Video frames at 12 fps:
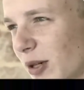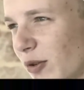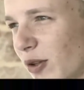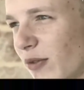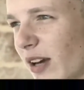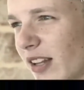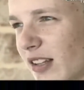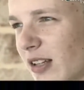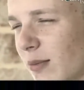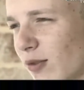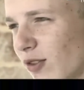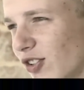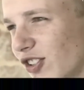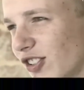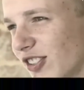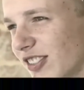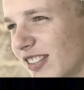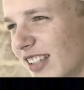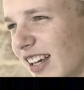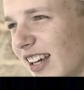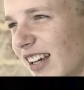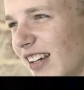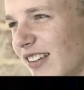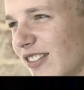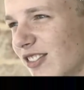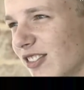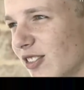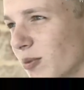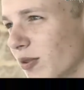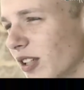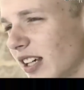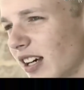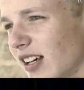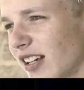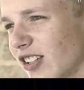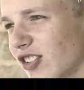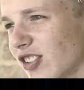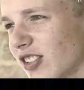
I would have had an abortion, which was pretty harsh.